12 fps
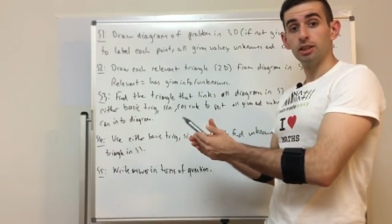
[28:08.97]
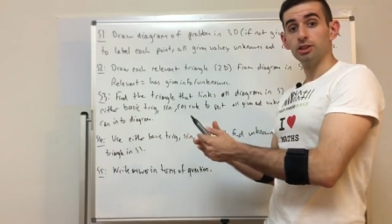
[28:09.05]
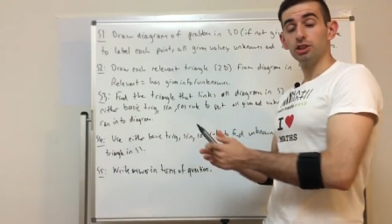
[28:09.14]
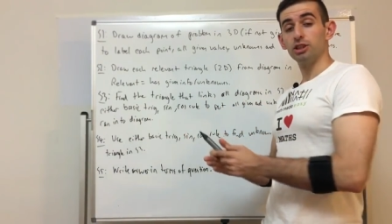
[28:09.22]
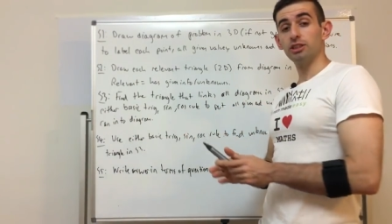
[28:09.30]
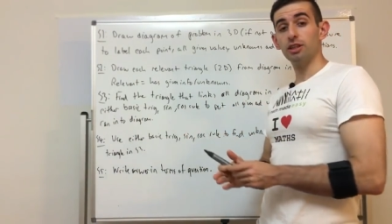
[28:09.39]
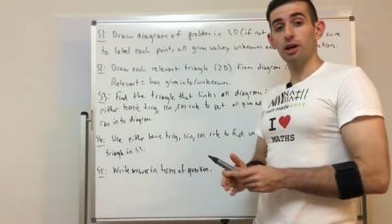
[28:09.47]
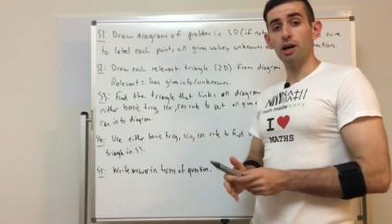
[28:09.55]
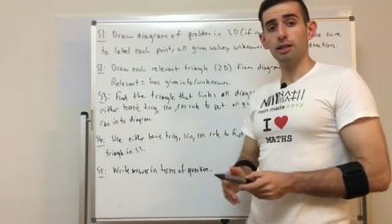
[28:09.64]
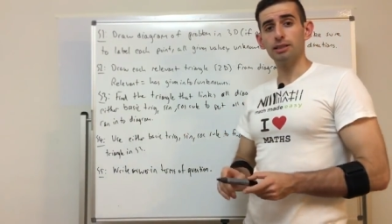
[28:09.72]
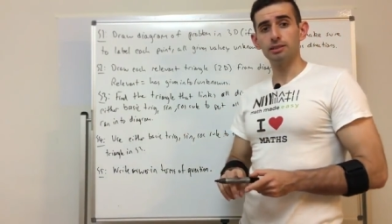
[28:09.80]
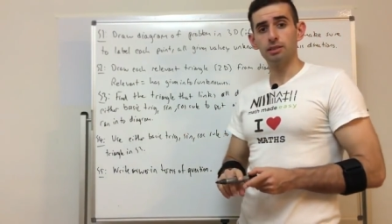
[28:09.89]
So just
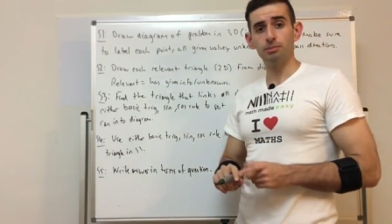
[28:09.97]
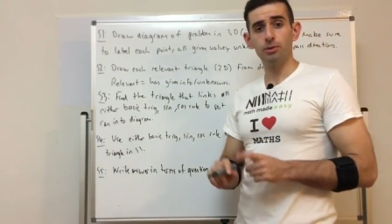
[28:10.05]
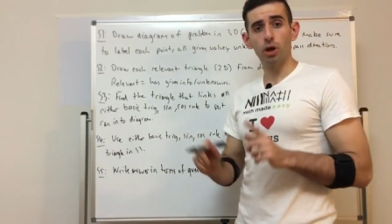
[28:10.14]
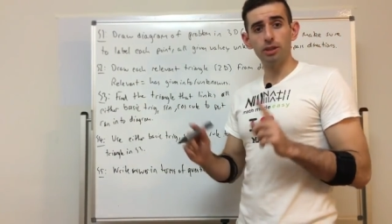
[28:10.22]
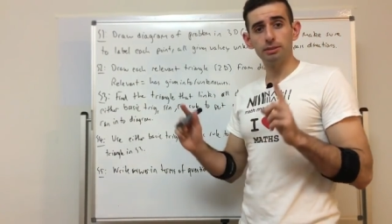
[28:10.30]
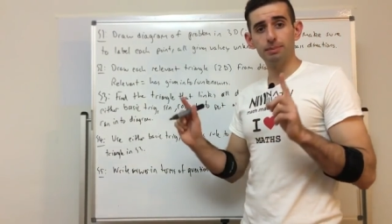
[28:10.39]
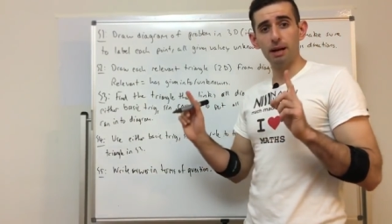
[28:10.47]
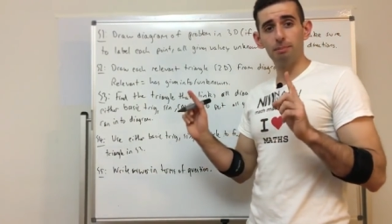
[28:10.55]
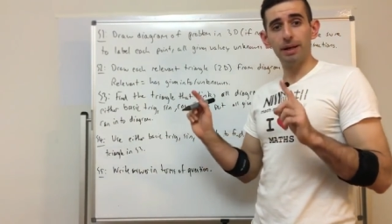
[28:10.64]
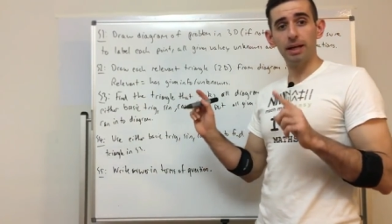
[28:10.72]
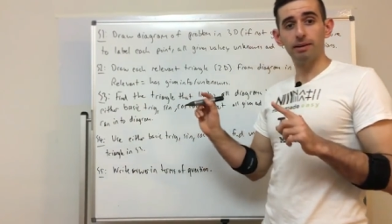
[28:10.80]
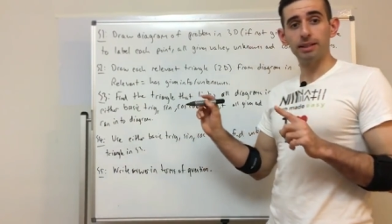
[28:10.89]
some notes
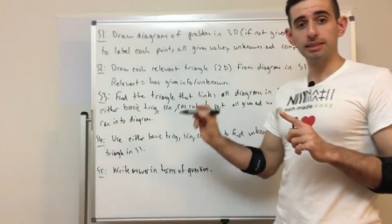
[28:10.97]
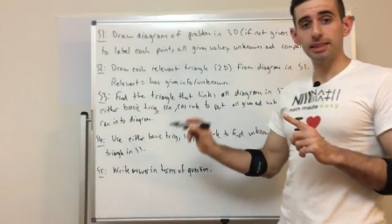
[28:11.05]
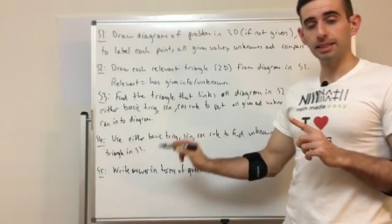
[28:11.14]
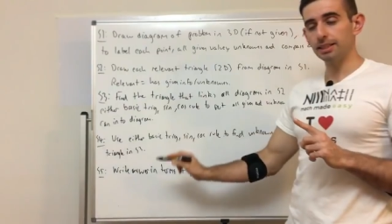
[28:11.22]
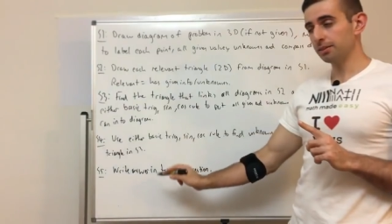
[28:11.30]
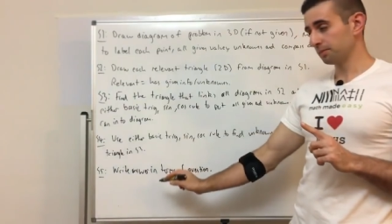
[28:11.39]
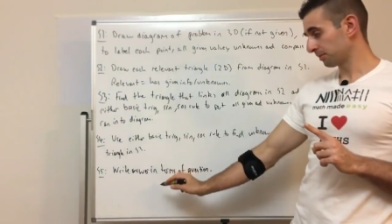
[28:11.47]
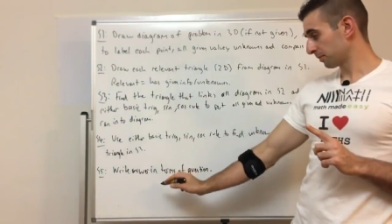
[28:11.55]
about bearings here.